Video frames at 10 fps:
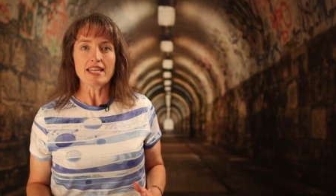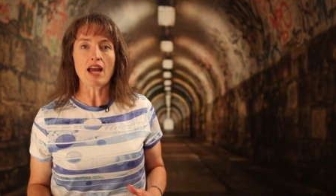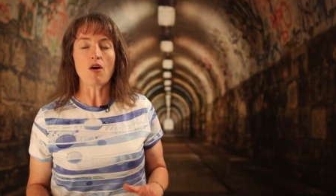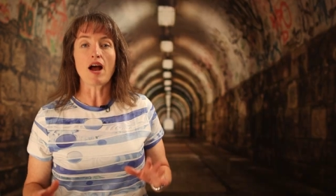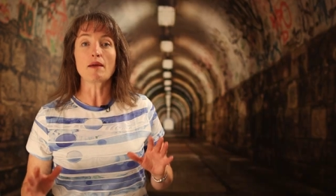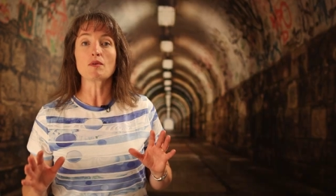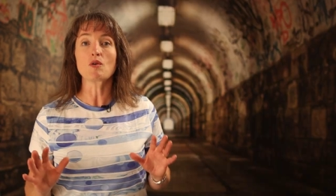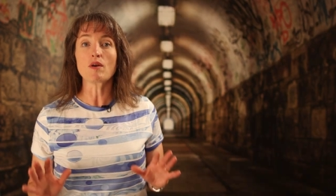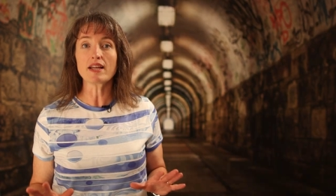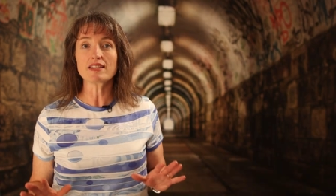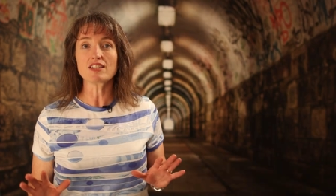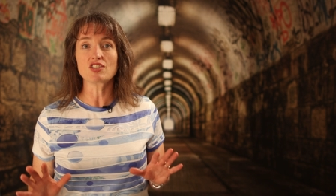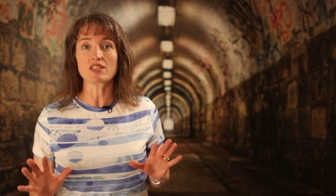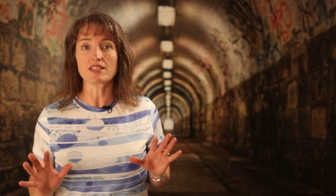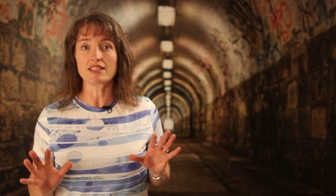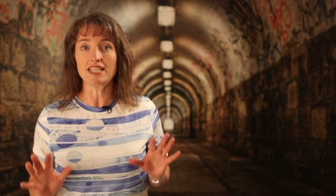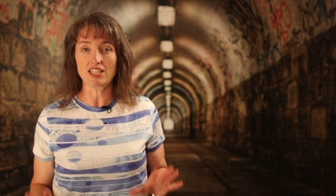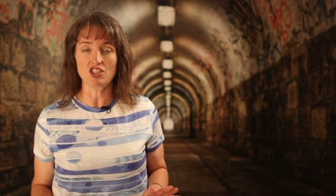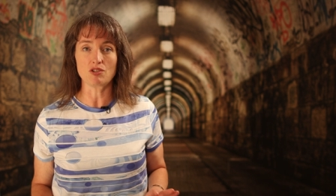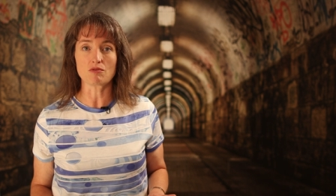Now, I'm going to just
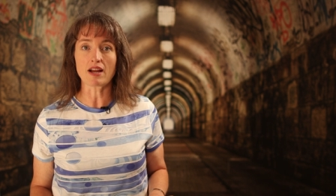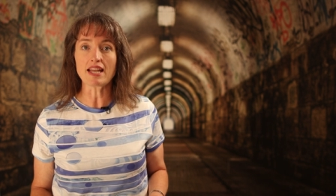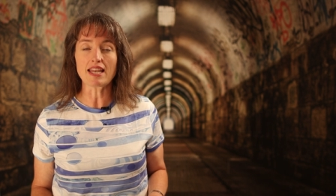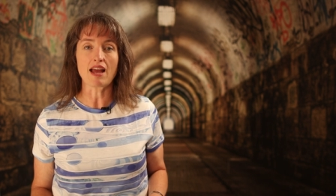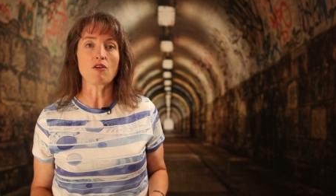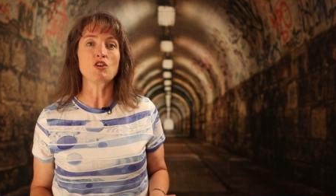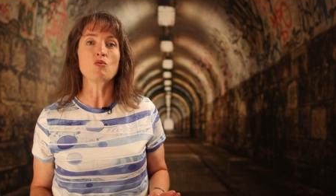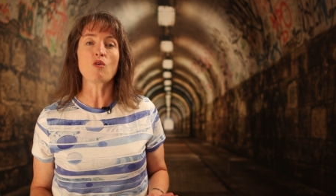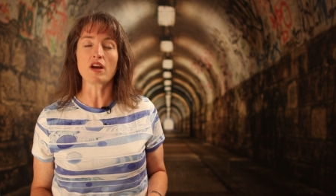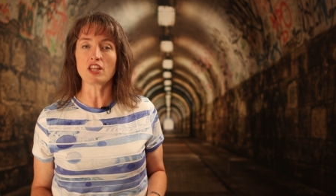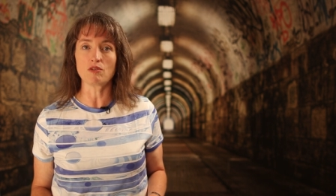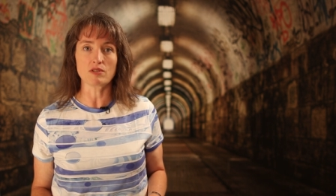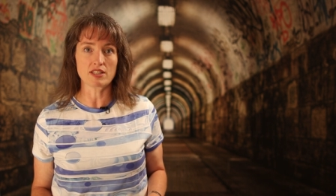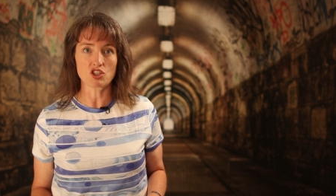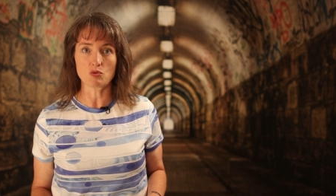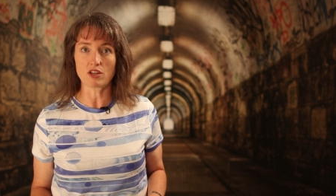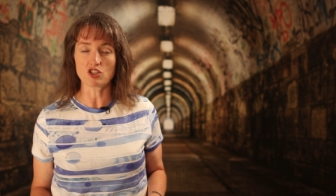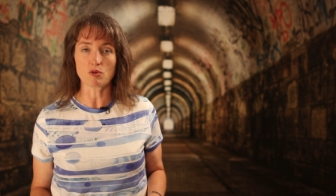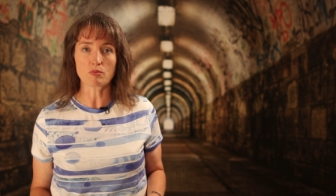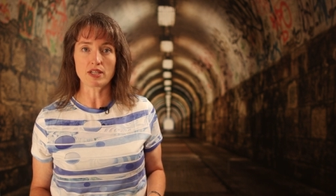teach you right now, you want to use
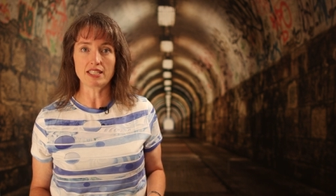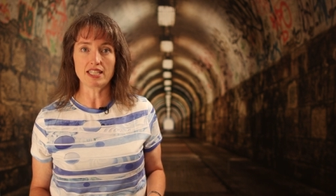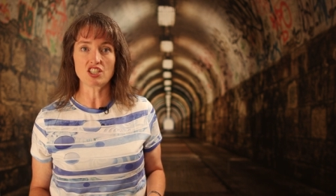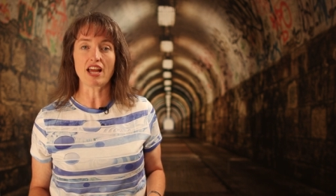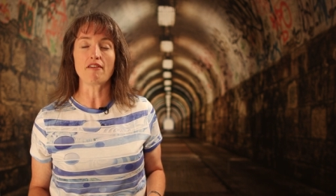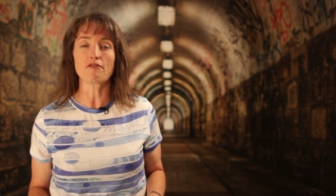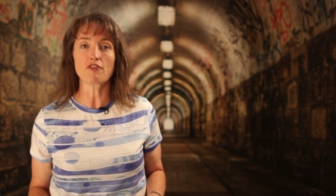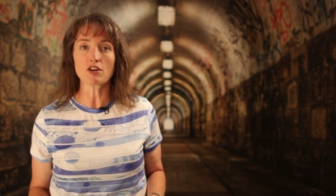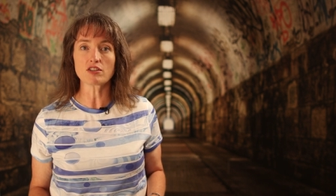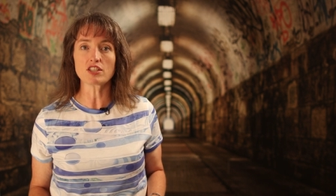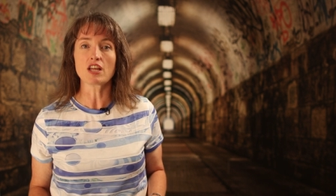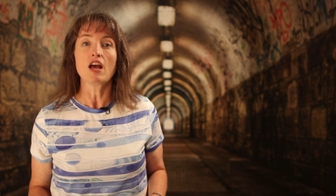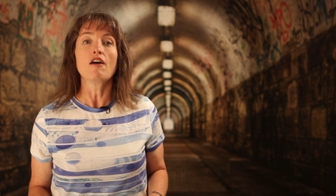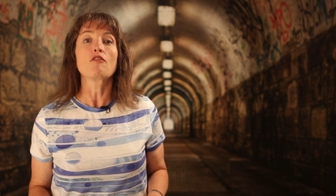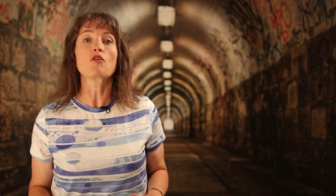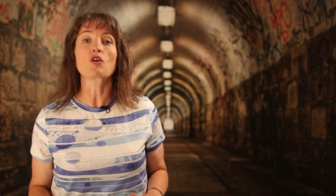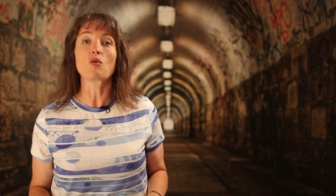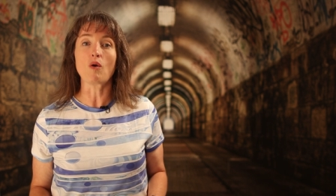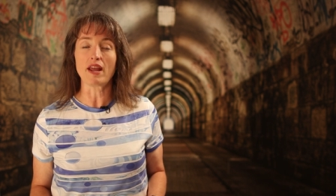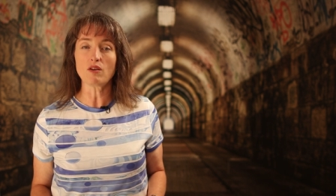situational pre-teach at first for
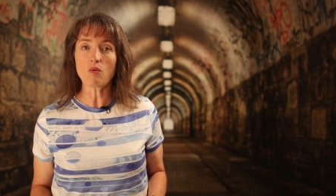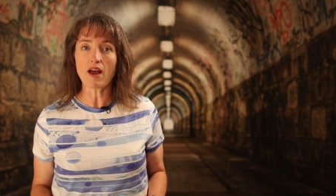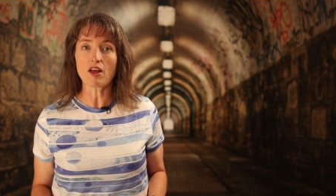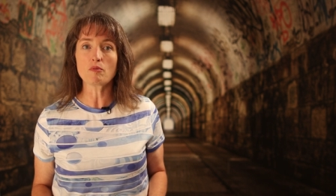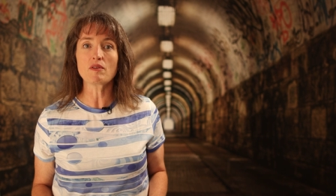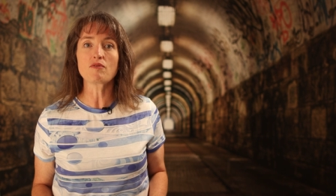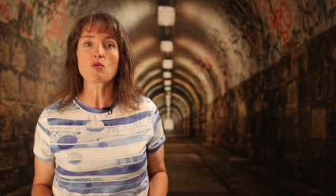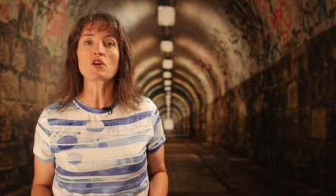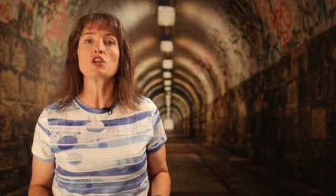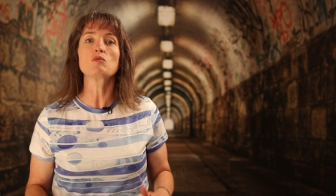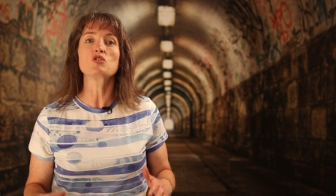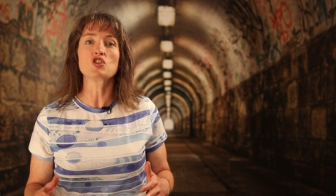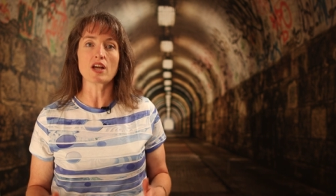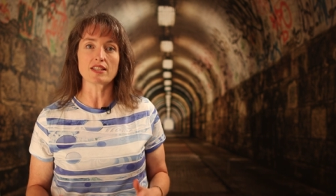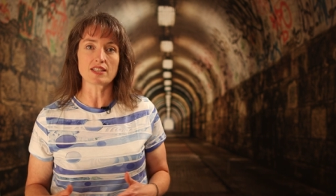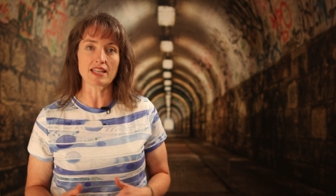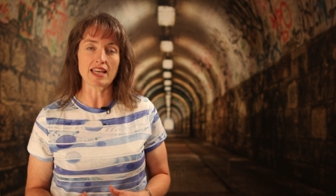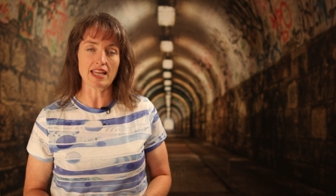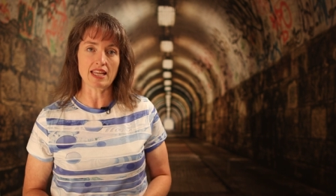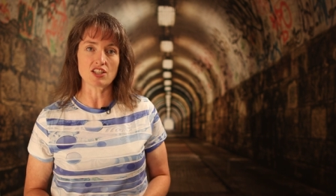quite a while before you just
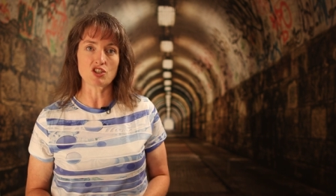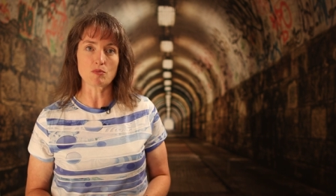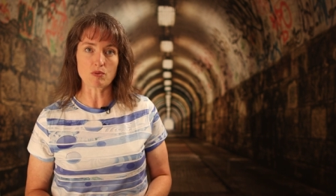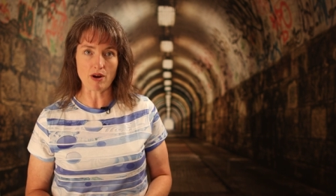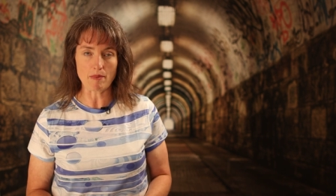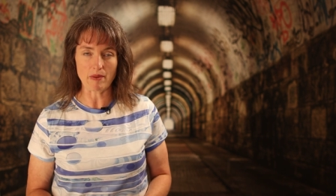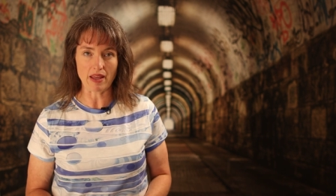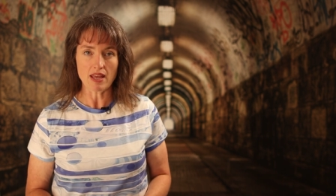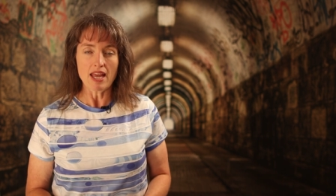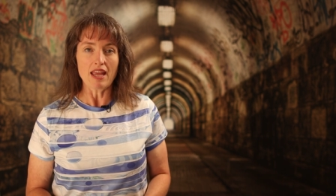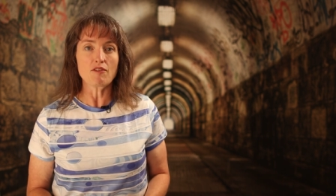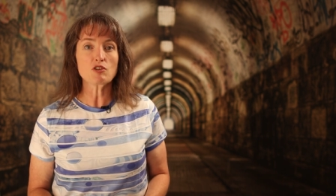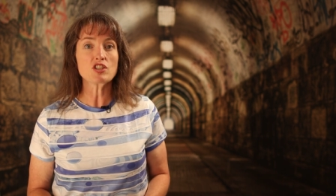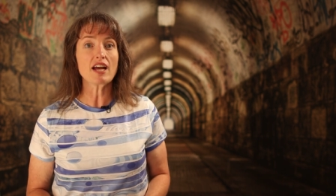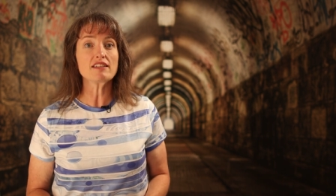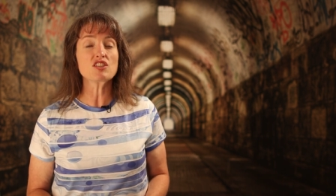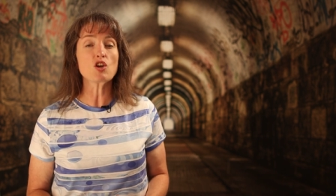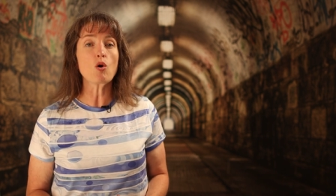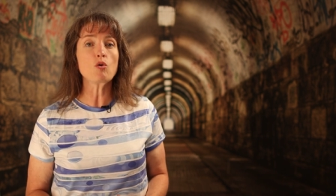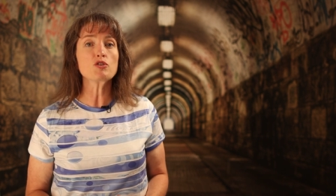get into prepping. If your child
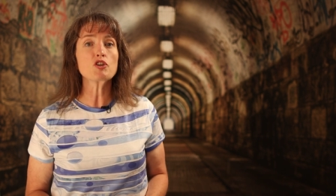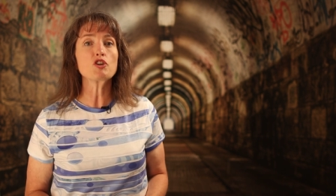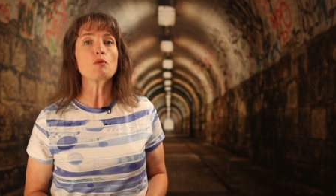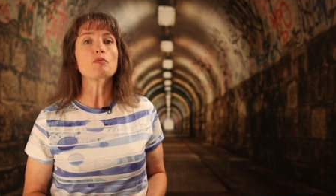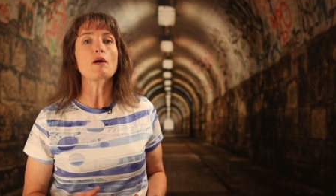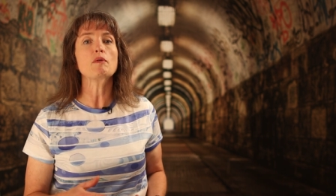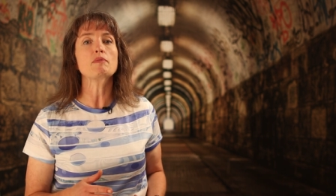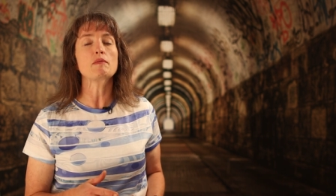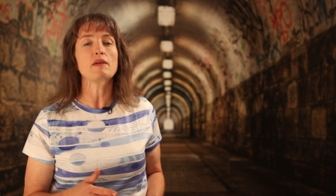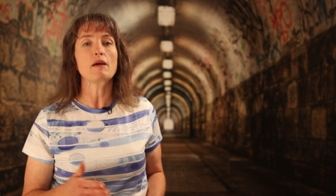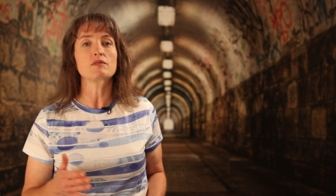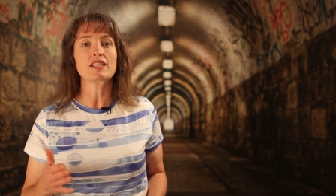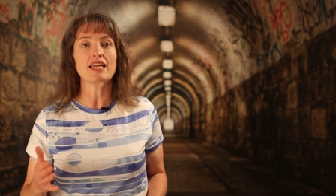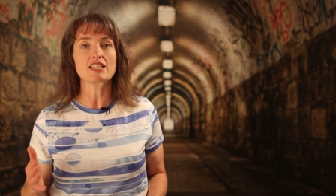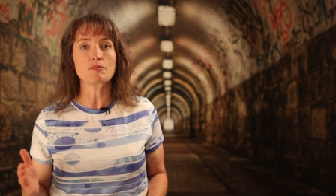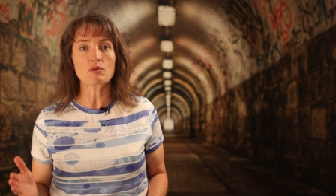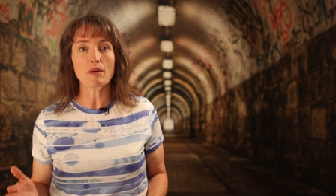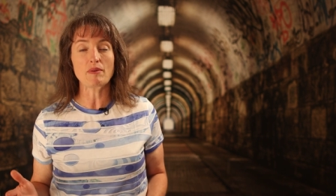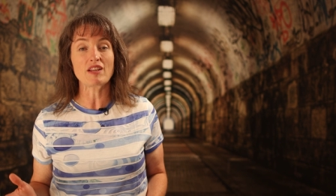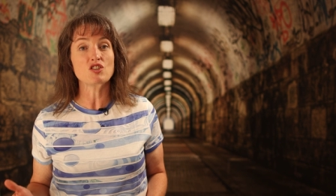is older, you'll probably be able to get to
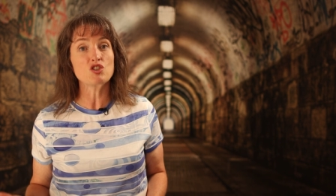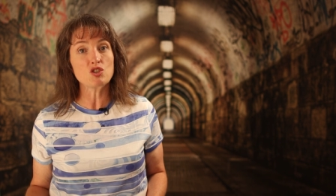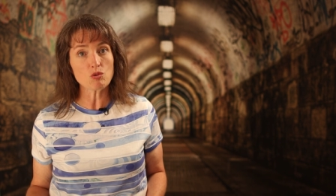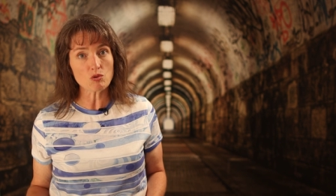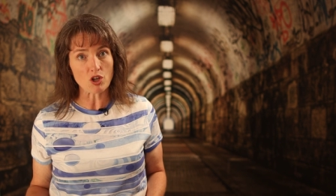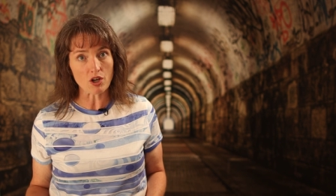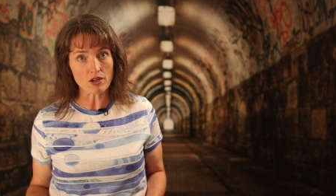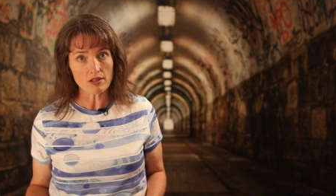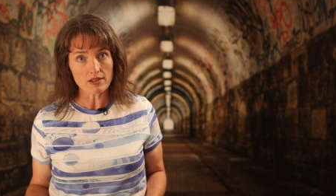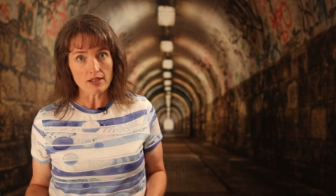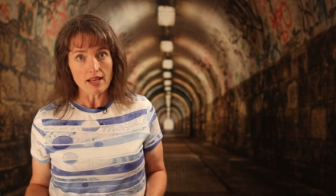prepping sooner